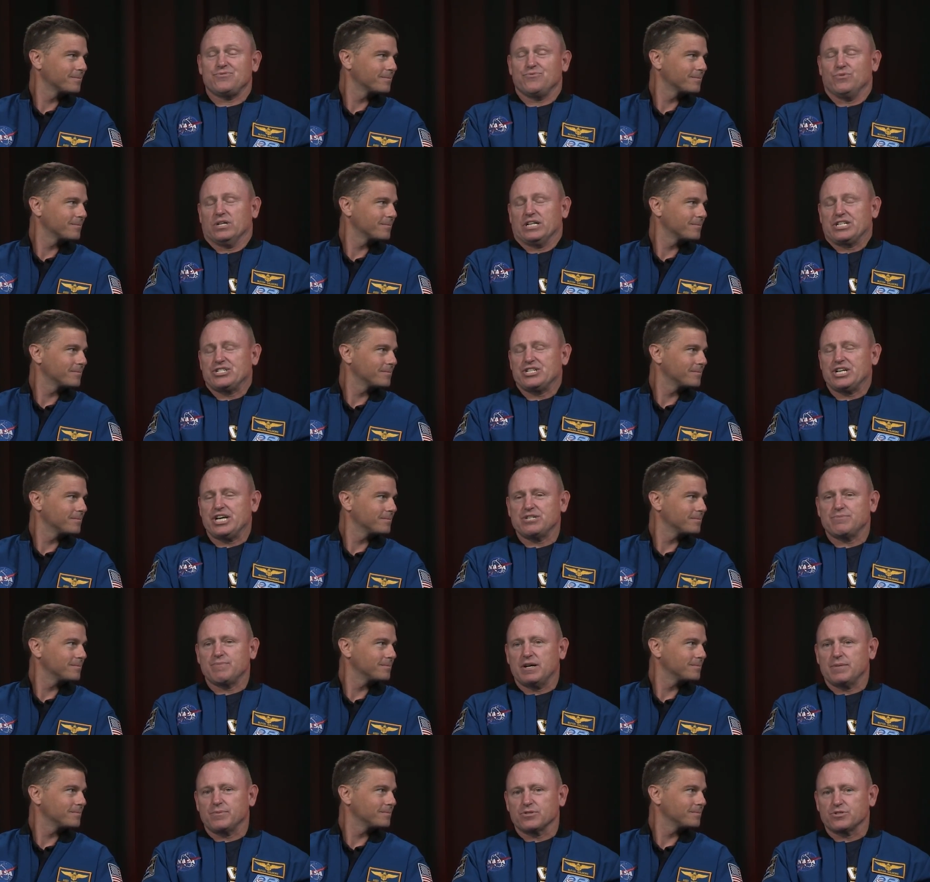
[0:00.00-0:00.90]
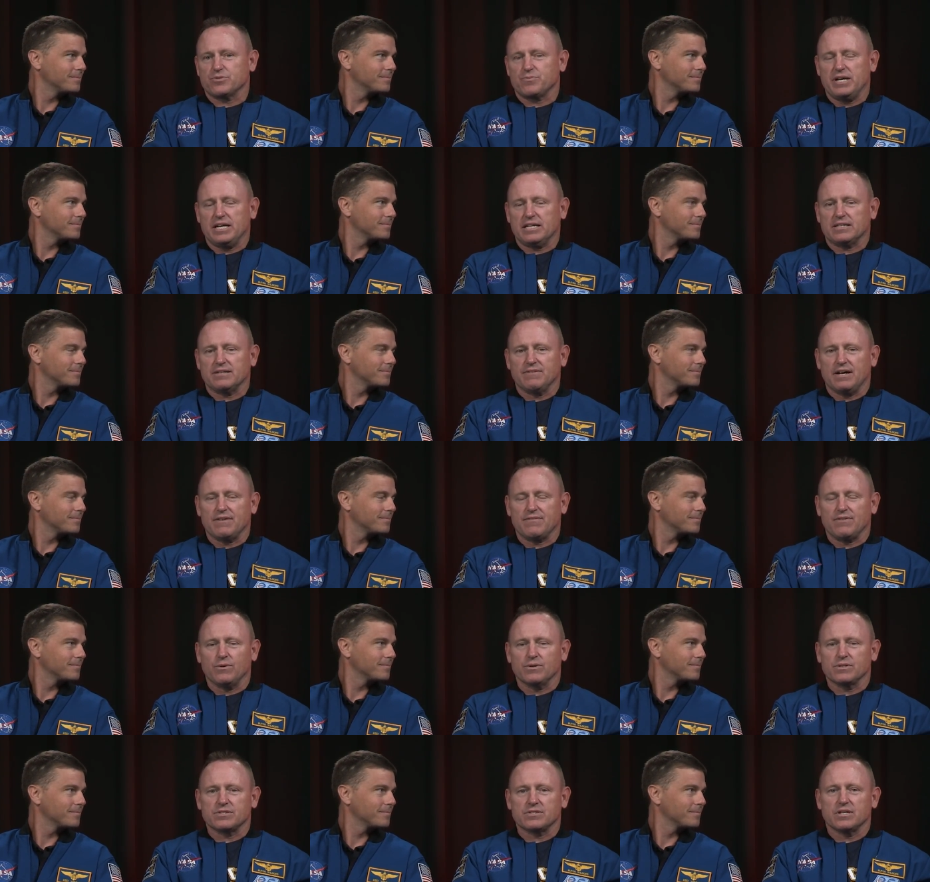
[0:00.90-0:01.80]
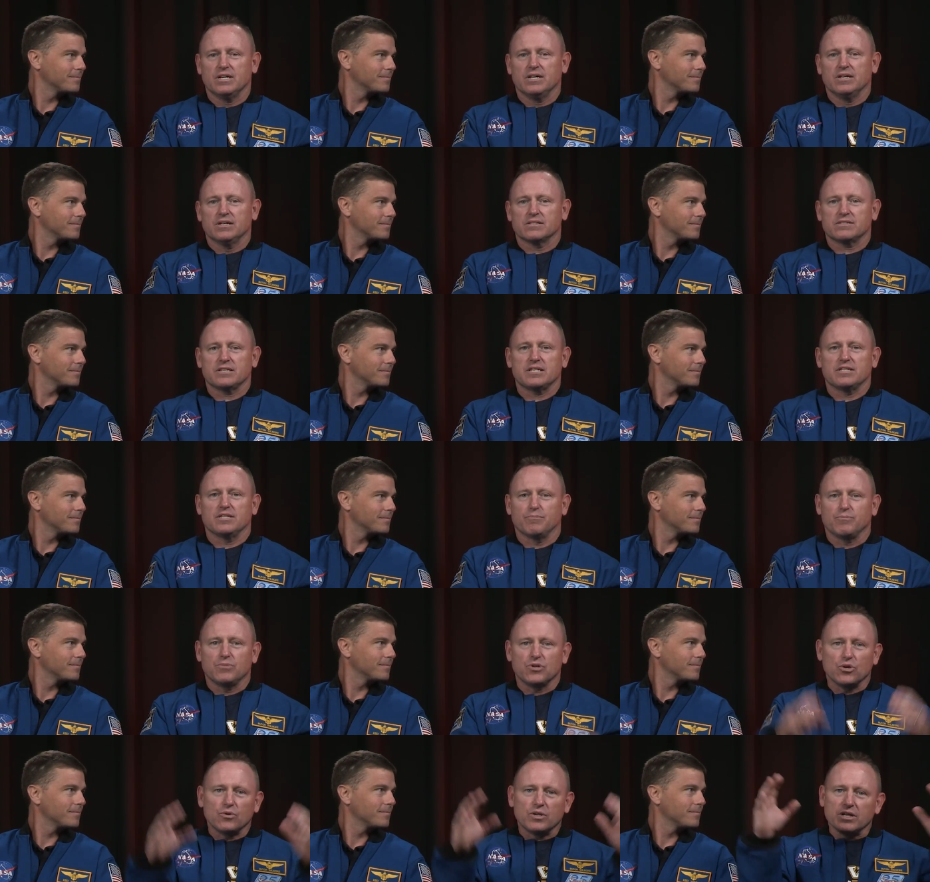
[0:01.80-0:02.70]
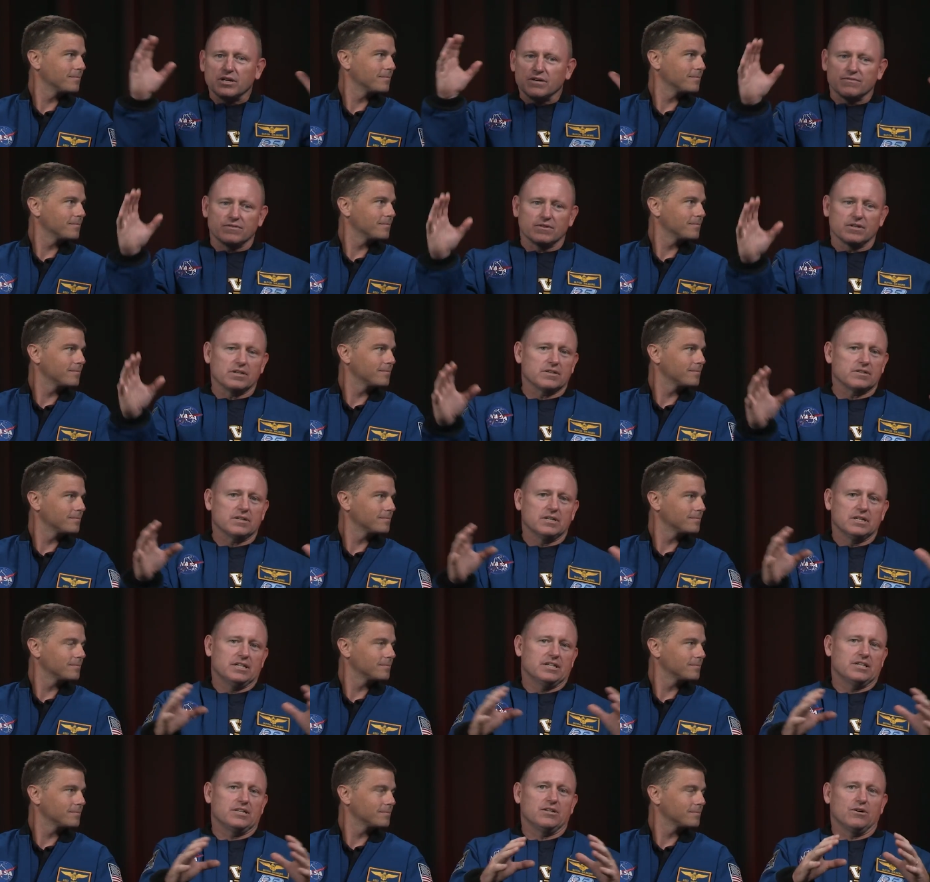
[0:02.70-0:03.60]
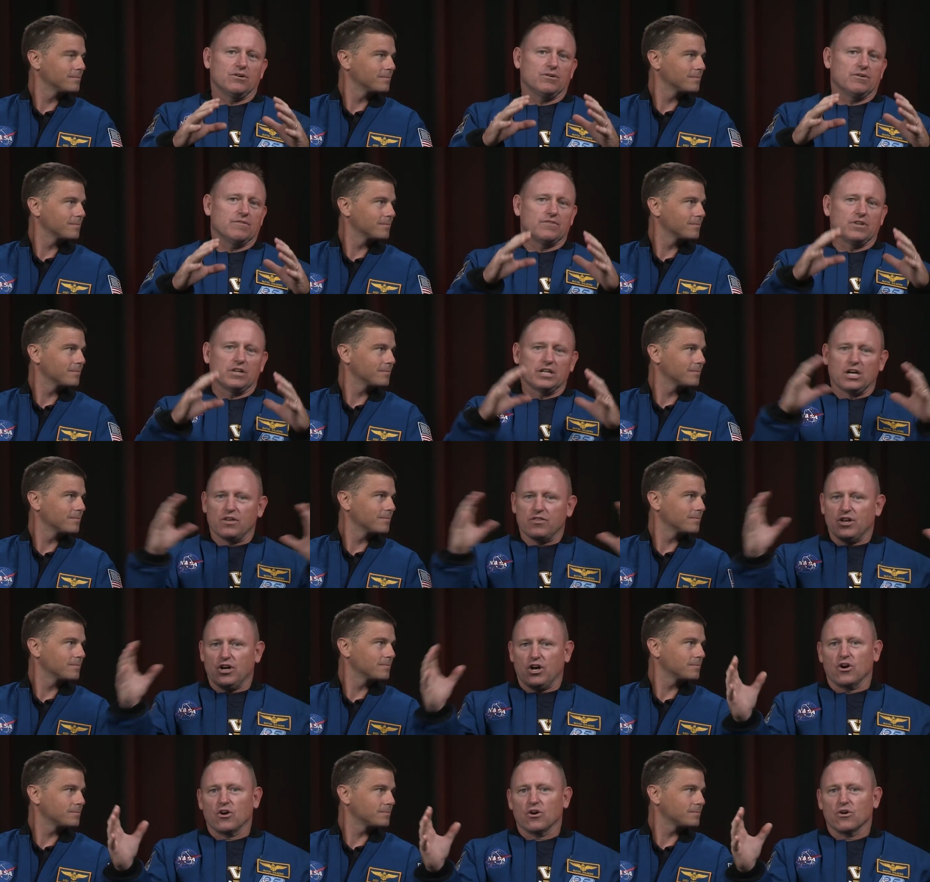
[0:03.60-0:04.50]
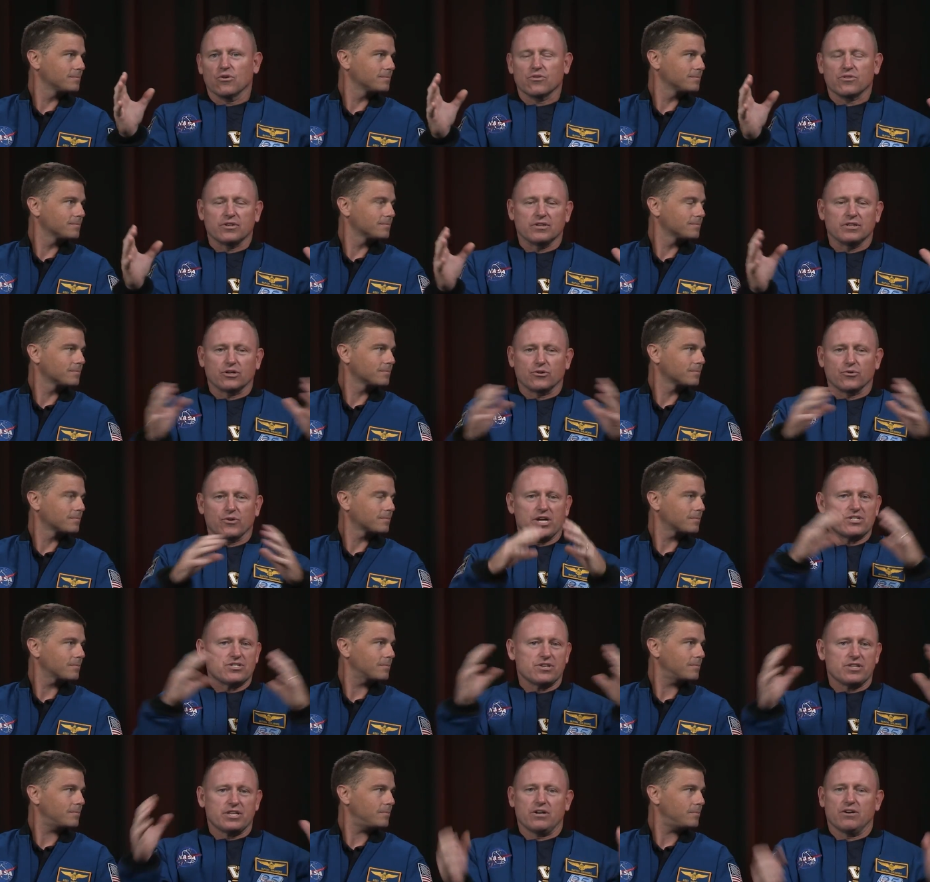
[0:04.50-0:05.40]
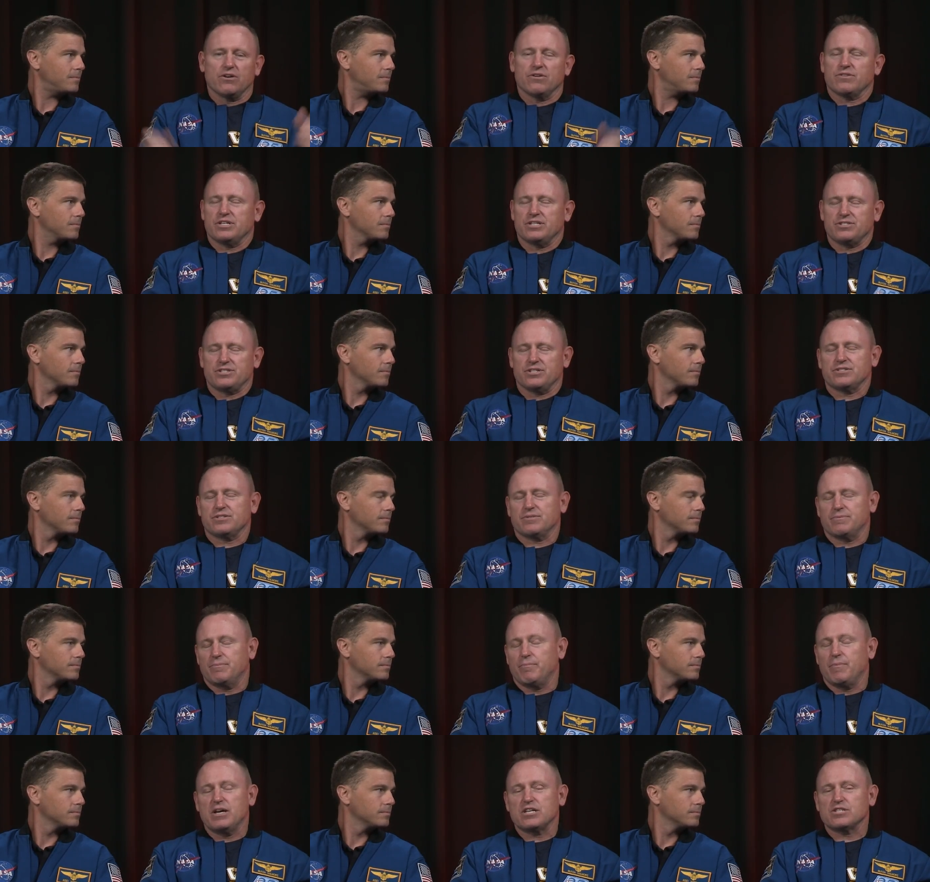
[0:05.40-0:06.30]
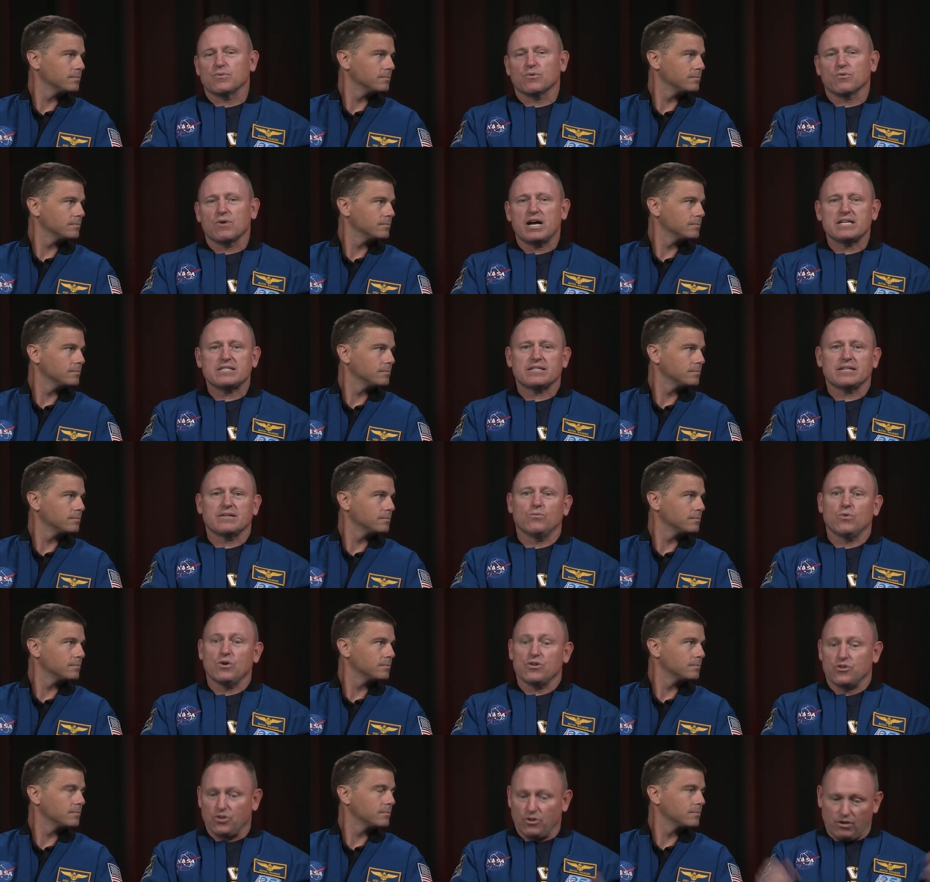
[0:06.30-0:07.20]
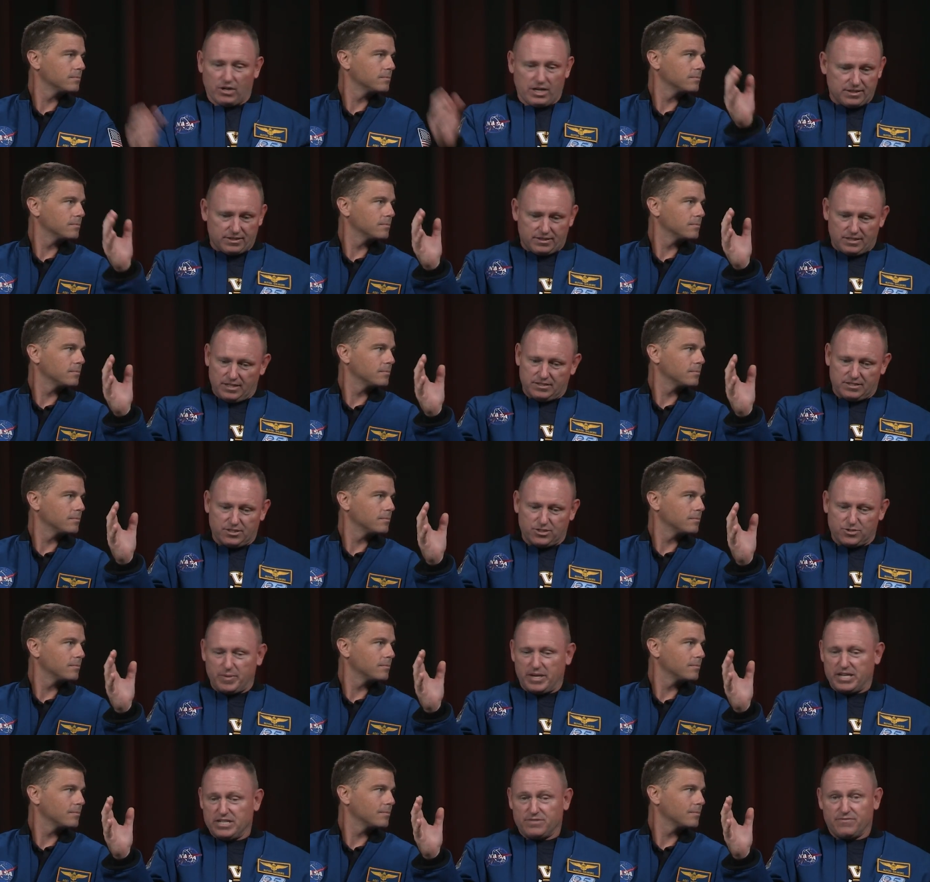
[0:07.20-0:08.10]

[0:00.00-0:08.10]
Speaker 1: really change my perspective. I've always seen the beauty of the Earth and the creation of the Earth. It's just mesmerizing, whether you're at the space